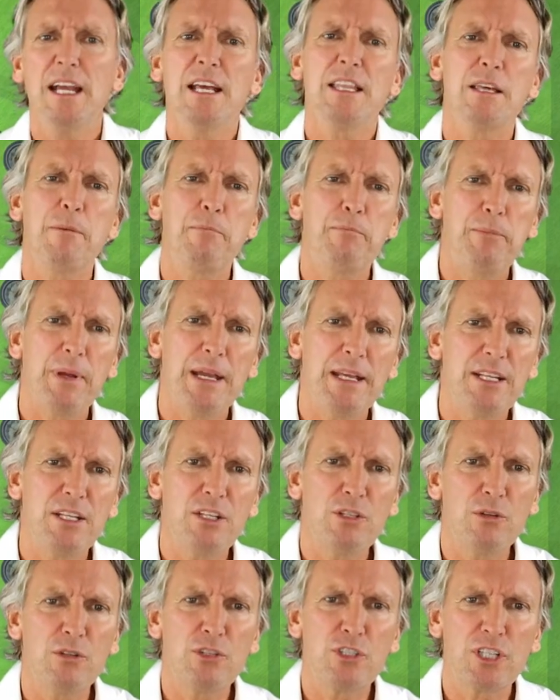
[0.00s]
the better
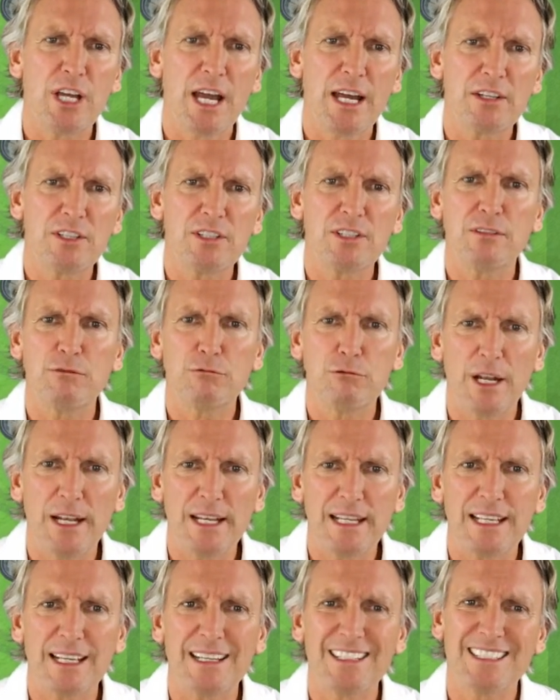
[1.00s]
your chances of
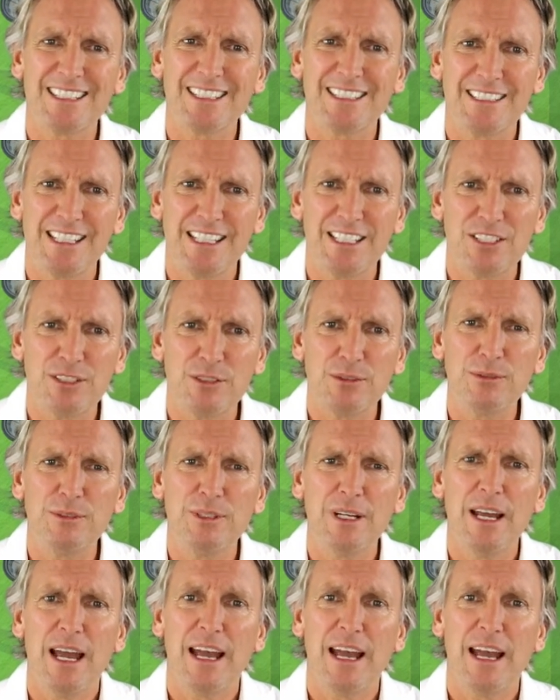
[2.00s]
running a successful